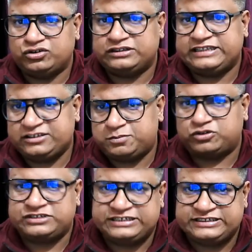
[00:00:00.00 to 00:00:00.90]
So this
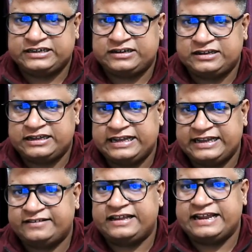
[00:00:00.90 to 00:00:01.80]
procedure
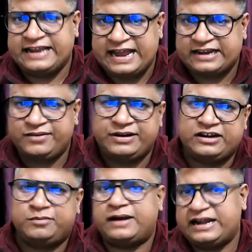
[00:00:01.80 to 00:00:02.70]
is
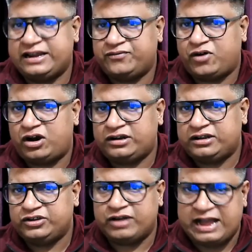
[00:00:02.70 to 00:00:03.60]
inactivated by default.
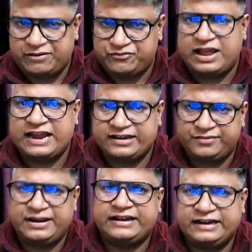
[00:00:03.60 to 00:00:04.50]
You have to
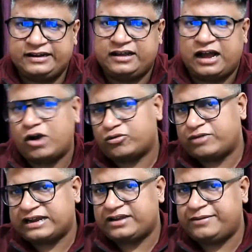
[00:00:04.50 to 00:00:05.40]
activate it. How
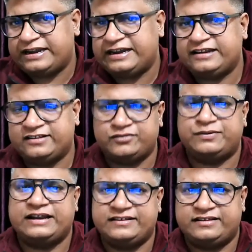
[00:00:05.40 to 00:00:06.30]
to activate it? It
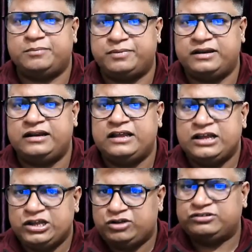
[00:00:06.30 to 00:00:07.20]
is very simple.
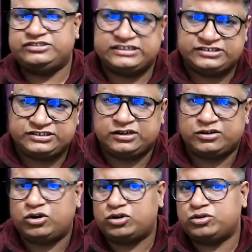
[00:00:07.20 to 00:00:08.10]
You just
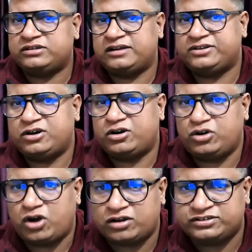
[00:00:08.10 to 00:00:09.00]
uh, go to
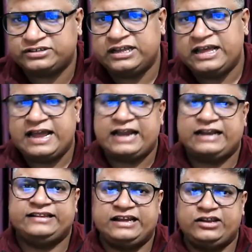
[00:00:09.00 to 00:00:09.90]
ServiceNow docs,
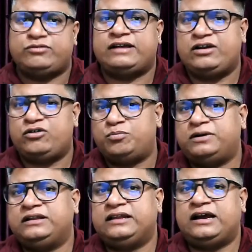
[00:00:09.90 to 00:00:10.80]
and there you can
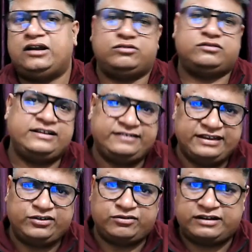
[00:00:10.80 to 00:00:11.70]
open the unauthorized
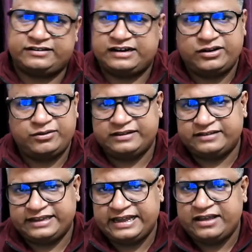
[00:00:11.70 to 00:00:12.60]
change request, and you
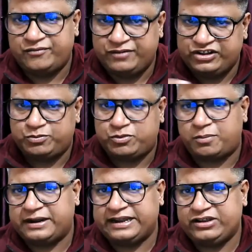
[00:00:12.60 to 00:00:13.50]
will see which
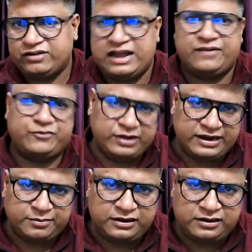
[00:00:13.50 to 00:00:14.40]
property you have to
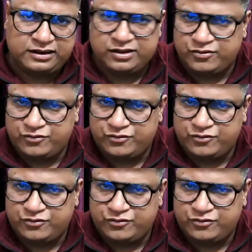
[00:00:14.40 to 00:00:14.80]
enable.